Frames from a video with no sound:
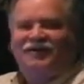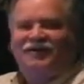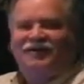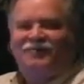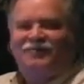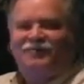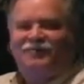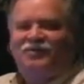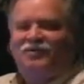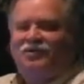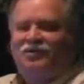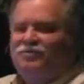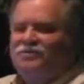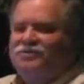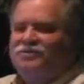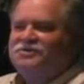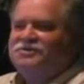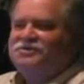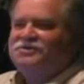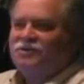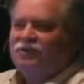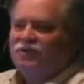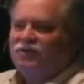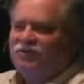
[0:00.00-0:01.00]
Become His
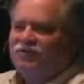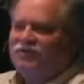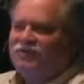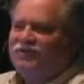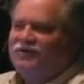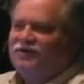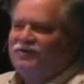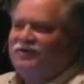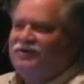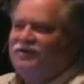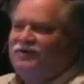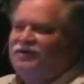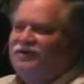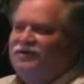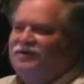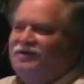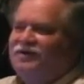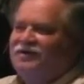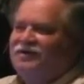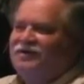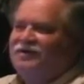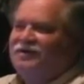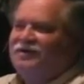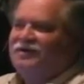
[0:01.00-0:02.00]
servant.
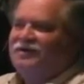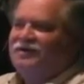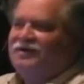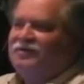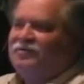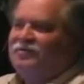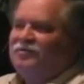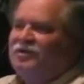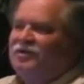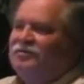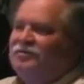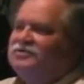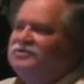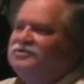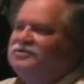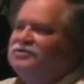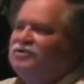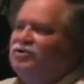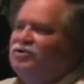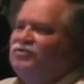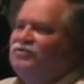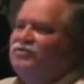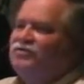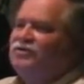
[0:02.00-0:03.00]
Become His
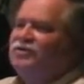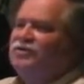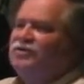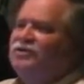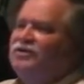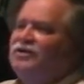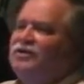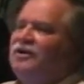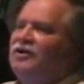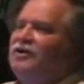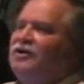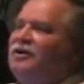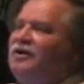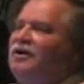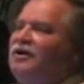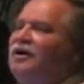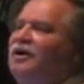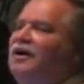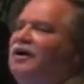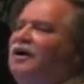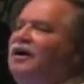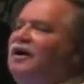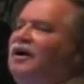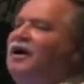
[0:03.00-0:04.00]
servant
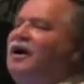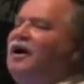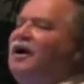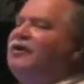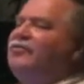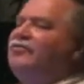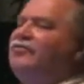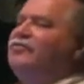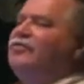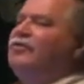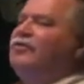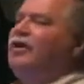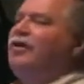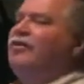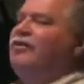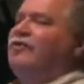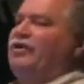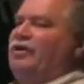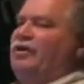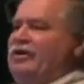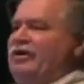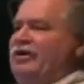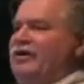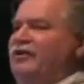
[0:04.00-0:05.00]
out of
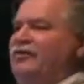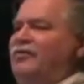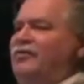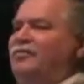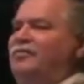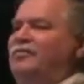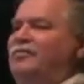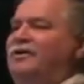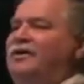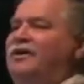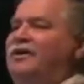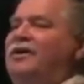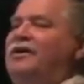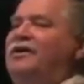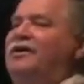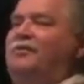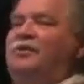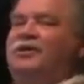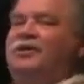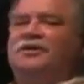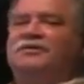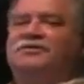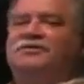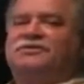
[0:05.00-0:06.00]
loving Him.
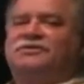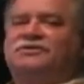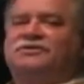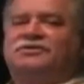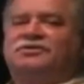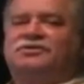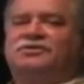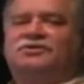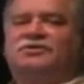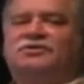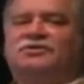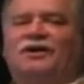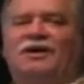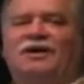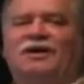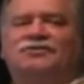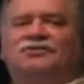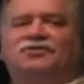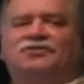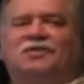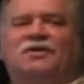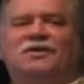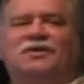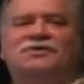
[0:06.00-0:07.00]
Because there's this
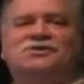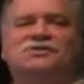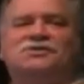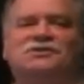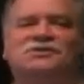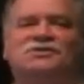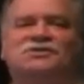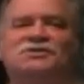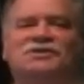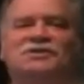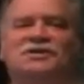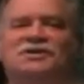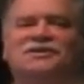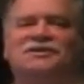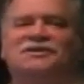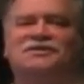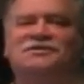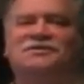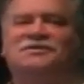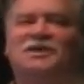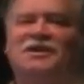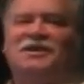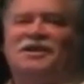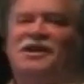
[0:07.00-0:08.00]
graduation
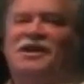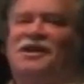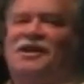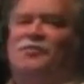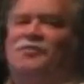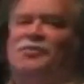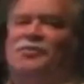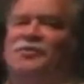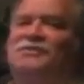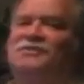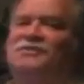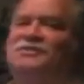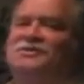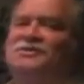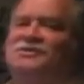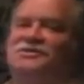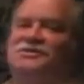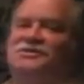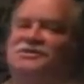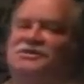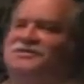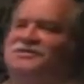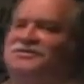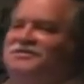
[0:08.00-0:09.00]
thing that happens that
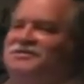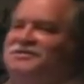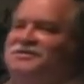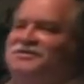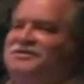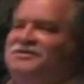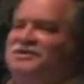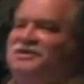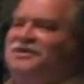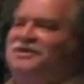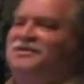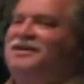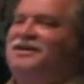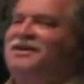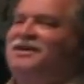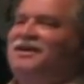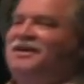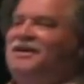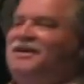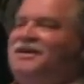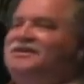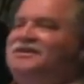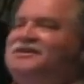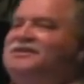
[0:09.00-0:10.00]
Jesus said,
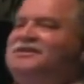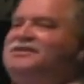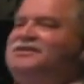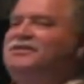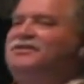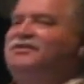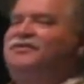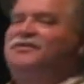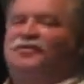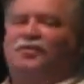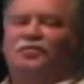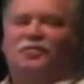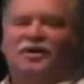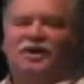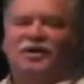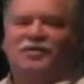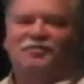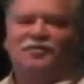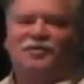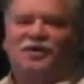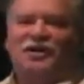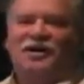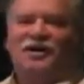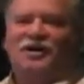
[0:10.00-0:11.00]
Since you've obeyed
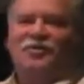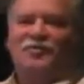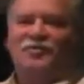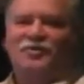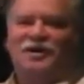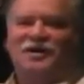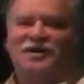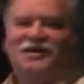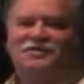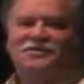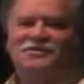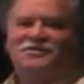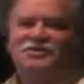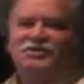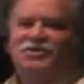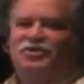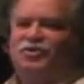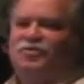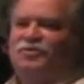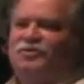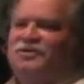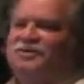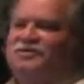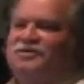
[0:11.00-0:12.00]
my commands and
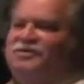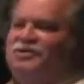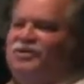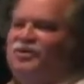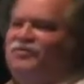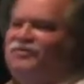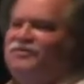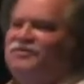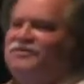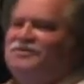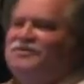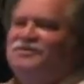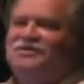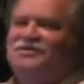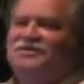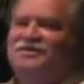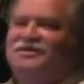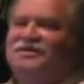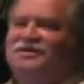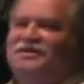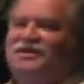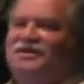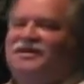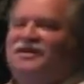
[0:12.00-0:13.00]
you're my servants,
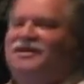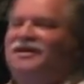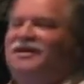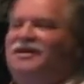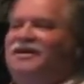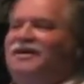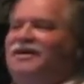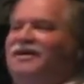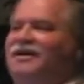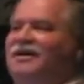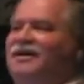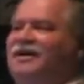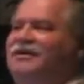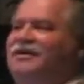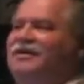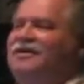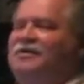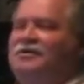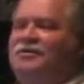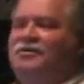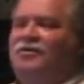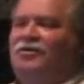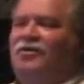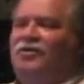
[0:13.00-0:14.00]
I
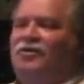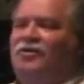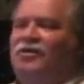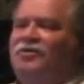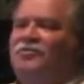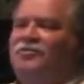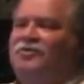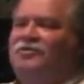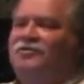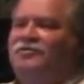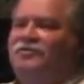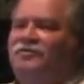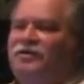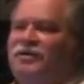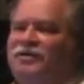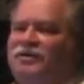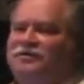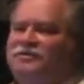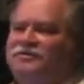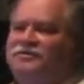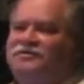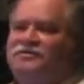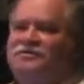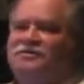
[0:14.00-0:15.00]
now call you my
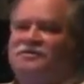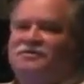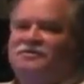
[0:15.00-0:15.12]
friends